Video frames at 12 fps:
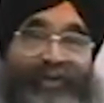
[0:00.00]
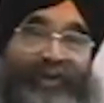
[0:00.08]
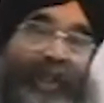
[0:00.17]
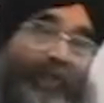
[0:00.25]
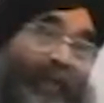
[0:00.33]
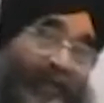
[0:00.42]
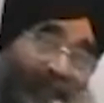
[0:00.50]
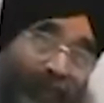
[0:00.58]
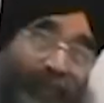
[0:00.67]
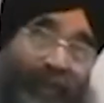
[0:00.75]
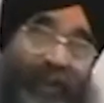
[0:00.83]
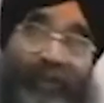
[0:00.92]
to stay away
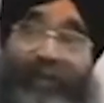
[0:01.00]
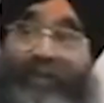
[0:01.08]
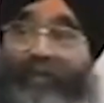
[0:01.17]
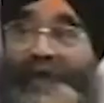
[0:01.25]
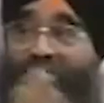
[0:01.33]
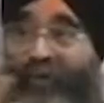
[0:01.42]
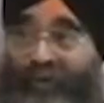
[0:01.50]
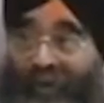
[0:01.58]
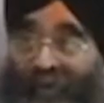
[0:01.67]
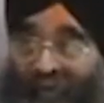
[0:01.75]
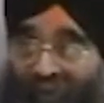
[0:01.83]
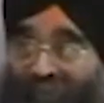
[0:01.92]
from, otherwise you'll get locked
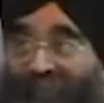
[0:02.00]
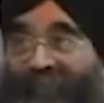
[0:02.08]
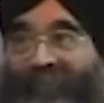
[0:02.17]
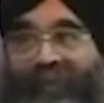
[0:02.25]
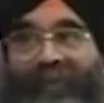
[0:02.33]
into them.